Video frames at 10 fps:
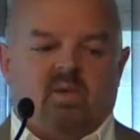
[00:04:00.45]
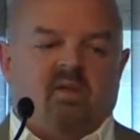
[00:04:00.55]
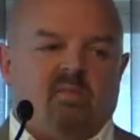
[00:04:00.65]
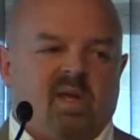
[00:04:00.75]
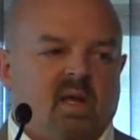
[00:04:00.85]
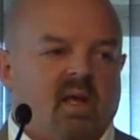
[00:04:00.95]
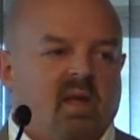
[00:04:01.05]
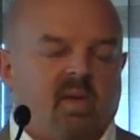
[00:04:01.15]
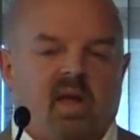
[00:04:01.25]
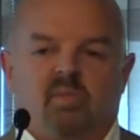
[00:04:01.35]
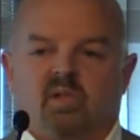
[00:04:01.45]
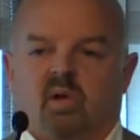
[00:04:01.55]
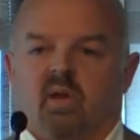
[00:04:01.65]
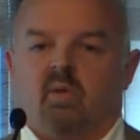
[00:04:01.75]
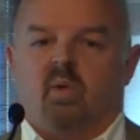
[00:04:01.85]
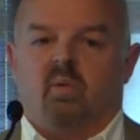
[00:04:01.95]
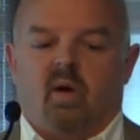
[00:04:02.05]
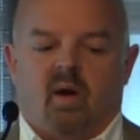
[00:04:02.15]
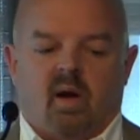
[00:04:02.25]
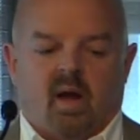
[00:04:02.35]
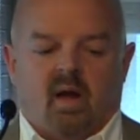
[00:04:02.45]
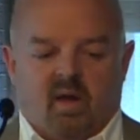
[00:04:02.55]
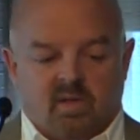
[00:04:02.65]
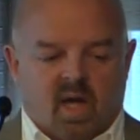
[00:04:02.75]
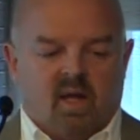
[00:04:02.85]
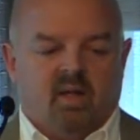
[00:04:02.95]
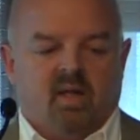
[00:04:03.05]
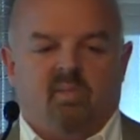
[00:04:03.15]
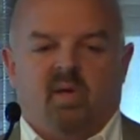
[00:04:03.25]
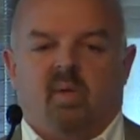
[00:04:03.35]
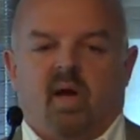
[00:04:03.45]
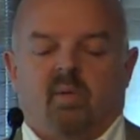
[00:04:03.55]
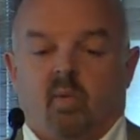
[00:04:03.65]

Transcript: We have a meeting coming up shortly where I'll talk a little bit about it,